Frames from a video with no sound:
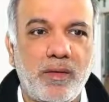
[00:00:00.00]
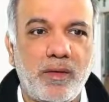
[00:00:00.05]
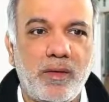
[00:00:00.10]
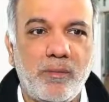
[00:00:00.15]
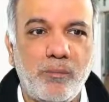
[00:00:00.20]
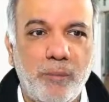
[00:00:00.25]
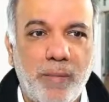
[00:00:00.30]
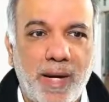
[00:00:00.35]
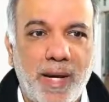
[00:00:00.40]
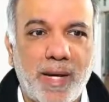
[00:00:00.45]

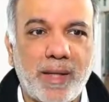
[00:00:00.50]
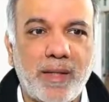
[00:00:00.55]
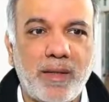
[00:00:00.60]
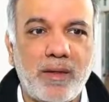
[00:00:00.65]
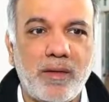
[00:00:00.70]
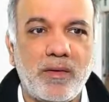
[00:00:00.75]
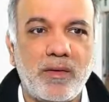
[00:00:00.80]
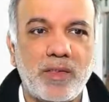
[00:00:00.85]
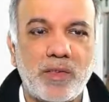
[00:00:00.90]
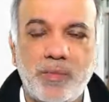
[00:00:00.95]
Mac,
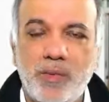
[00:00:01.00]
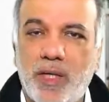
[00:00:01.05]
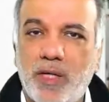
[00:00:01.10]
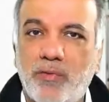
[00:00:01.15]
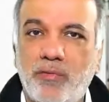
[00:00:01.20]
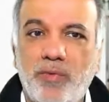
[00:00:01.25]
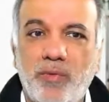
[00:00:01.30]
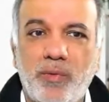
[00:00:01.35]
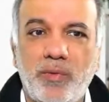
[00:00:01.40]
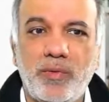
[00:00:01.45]

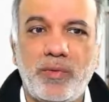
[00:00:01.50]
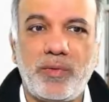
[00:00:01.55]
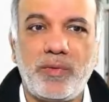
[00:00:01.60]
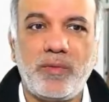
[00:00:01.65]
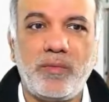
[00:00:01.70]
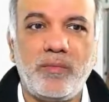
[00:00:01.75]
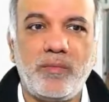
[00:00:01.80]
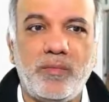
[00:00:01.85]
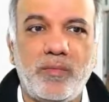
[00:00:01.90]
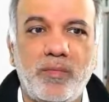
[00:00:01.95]
smartphones,
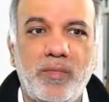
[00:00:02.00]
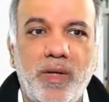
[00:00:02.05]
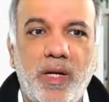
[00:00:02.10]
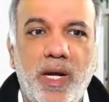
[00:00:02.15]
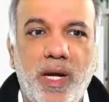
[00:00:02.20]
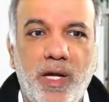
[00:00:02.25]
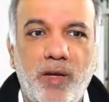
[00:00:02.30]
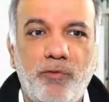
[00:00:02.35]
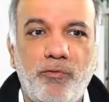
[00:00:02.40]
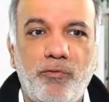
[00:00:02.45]

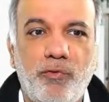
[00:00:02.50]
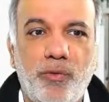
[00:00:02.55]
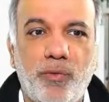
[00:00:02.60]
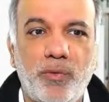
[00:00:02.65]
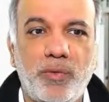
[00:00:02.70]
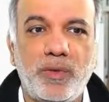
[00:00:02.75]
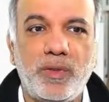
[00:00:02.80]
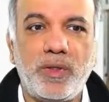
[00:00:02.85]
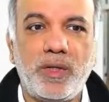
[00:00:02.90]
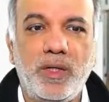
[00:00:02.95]
and
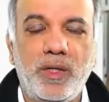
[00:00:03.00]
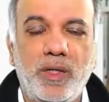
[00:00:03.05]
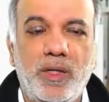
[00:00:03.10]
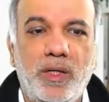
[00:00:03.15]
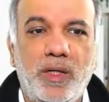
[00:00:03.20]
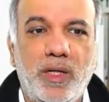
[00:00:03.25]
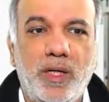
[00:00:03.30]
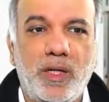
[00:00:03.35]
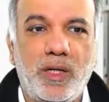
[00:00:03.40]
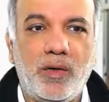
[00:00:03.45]
phones.
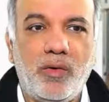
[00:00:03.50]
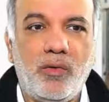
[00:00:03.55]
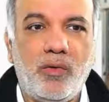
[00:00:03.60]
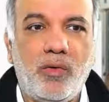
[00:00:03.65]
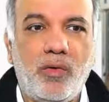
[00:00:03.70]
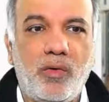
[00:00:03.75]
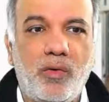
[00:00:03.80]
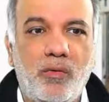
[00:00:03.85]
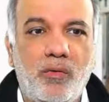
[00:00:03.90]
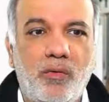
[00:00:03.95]

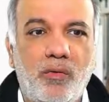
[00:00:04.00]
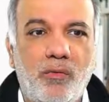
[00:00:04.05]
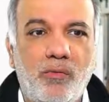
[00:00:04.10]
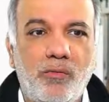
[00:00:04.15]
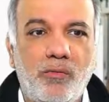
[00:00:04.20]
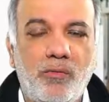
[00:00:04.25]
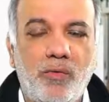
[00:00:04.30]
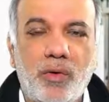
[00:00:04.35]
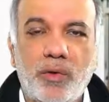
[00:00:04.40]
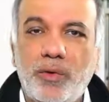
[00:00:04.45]

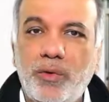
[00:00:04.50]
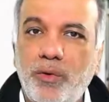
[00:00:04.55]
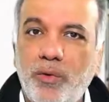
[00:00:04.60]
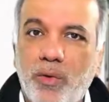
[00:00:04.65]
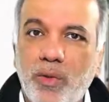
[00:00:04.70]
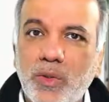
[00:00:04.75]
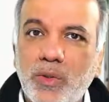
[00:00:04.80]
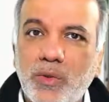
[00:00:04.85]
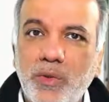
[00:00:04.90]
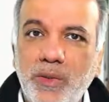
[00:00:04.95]
What you
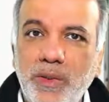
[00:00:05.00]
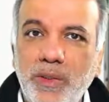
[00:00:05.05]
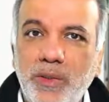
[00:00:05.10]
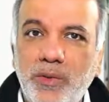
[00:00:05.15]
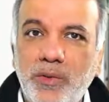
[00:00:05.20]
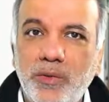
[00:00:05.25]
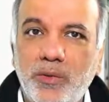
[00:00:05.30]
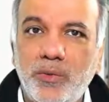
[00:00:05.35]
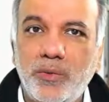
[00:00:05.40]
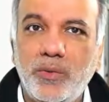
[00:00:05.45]
also need
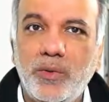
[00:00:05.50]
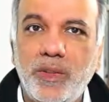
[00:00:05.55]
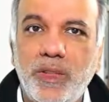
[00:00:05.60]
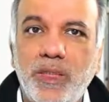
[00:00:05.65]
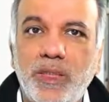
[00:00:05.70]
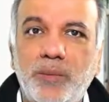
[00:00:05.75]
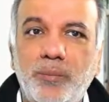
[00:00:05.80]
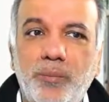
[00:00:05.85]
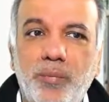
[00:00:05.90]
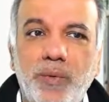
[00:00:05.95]
to do
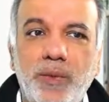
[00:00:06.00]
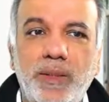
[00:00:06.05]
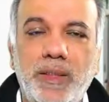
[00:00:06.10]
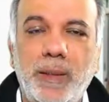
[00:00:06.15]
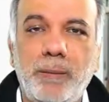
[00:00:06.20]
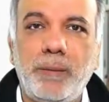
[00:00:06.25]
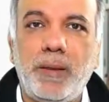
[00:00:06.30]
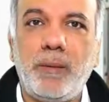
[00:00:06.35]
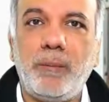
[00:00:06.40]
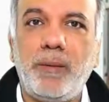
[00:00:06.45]
is put
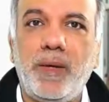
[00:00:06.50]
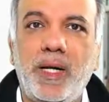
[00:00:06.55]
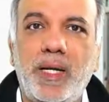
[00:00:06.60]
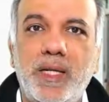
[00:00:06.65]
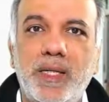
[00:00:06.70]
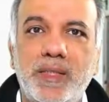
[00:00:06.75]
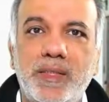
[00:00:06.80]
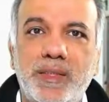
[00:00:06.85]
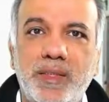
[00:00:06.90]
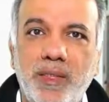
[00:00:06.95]
them up
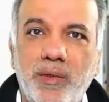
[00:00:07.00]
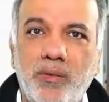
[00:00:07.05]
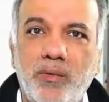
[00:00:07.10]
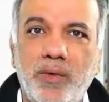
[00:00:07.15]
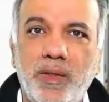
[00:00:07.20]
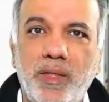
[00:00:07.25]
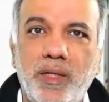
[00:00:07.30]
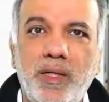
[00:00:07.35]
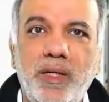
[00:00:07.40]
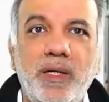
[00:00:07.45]
as
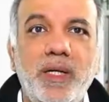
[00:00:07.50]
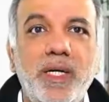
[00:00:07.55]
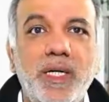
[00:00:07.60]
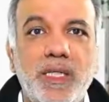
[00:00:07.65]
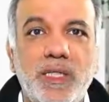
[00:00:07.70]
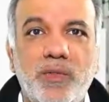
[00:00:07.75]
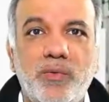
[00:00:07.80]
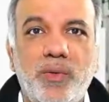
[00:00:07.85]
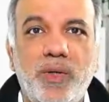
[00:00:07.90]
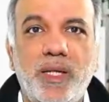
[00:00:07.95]
singular
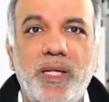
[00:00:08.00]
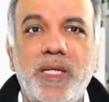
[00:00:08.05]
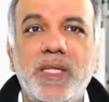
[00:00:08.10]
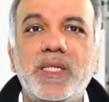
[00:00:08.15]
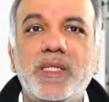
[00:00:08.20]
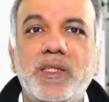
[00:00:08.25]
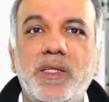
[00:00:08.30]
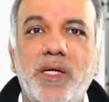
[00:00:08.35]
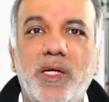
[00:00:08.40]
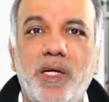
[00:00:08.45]
as well
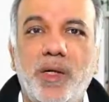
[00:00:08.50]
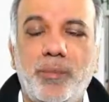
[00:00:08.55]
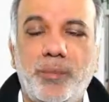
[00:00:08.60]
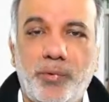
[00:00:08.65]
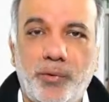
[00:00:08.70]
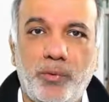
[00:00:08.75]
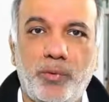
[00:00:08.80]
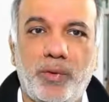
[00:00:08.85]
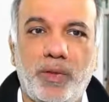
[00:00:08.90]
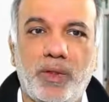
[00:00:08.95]
as
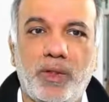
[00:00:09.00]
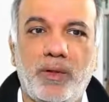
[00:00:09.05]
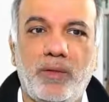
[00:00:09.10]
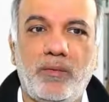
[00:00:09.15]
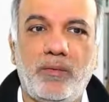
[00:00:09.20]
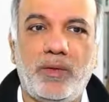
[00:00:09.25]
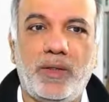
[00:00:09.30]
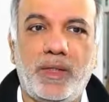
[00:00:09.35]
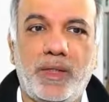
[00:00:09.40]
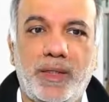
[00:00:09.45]
plural
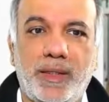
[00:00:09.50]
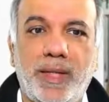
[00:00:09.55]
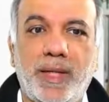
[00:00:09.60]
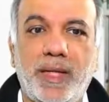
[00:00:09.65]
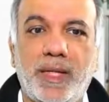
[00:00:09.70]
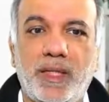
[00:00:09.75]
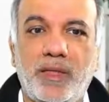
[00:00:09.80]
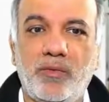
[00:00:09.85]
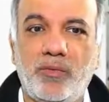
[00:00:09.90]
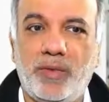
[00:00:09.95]

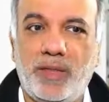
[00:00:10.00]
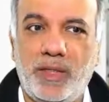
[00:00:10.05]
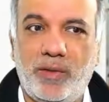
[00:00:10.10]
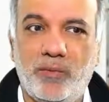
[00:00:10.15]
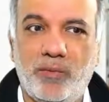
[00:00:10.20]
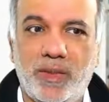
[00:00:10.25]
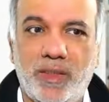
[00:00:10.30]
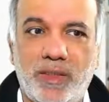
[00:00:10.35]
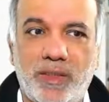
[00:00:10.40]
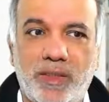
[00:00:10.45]
negative
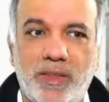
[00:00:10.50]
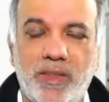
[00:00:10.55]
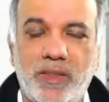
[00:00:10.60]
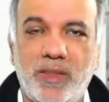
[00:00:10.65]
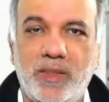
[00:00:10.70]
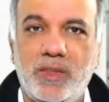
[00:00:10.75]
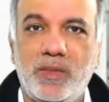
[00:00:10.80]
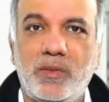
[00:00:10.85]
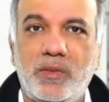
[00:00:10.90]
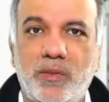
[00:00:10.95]
keywords.
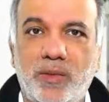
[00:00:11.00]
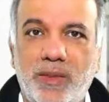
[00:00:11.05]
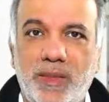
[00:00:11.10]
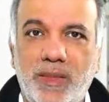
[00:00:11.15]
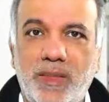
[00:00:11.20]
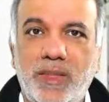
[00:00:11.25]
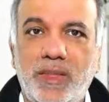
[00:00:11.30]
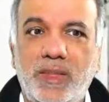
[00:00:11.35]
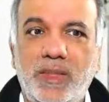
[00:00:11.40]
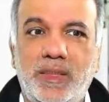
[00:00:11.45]
So
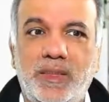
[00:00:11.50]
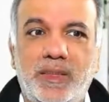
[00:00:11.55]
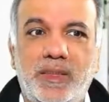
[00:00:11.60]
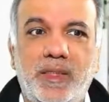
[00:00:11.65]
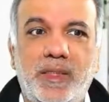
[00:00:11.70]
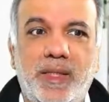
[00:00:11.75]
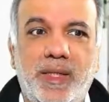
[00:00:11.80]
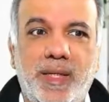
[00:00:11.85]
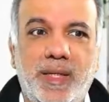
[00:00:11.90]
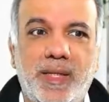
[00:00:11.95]
these
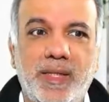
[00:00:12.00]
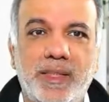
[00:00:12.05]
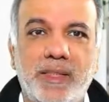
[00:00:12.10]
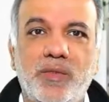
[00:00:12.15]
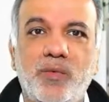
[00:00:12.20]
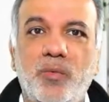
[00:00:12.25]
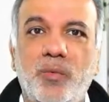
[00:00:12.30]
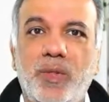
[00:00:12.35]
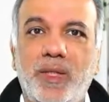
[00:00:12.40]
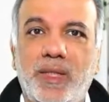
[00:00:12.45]
negs
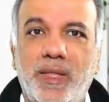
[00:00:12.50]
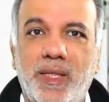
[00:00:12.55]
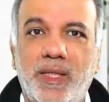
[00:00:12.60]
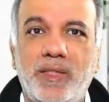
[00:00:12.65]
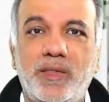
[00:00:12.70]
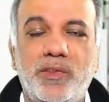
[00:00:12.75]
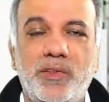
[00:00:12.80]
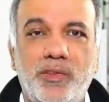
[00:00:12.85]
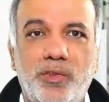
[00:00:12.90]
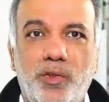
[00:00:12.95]
will
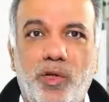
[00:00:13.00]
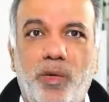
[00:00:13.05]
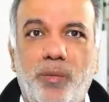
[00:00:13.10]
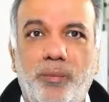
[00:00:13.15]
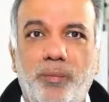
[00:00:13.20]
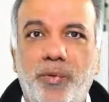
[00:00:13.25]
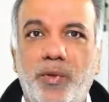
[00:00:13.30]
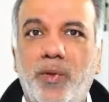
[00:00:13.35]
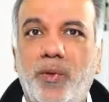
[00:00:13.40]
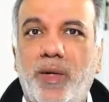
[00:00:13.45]
then stop
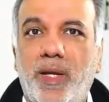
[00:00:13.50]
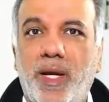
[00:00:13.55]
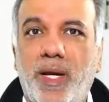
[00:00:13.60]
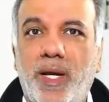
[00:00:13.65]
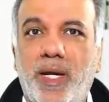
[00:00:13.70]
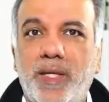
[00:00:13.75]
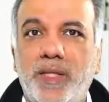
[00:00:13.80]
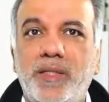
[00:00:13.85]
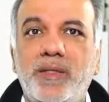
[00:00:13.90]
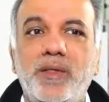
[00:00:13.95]
your
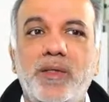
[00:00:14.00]
ads